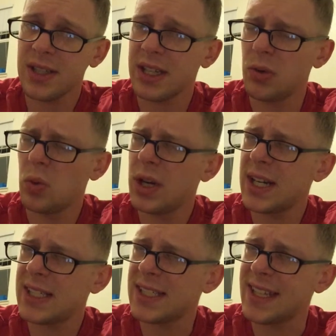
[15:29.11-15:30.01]
Like, what
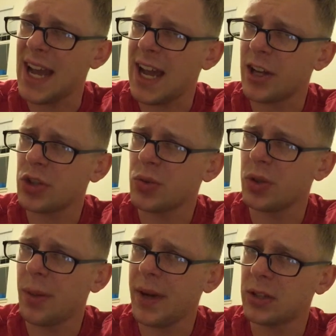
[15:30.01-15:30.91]
is the
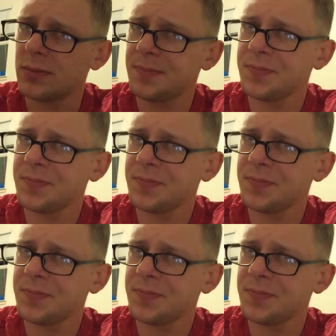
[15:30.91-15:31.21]
actual amount?